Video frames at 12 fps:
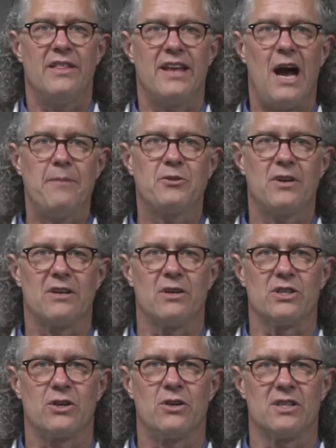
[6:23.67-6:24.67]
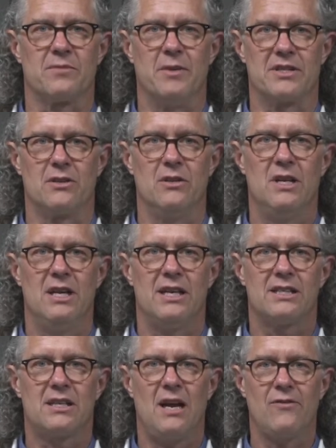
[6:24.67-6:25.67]
The obturator internus muscle
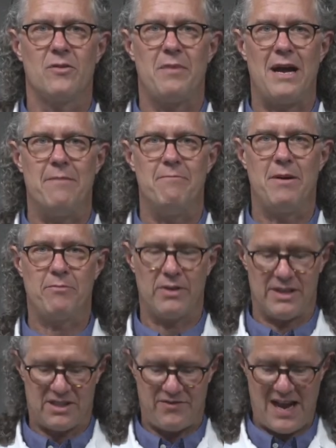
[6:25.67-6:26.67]
is covered by a membranous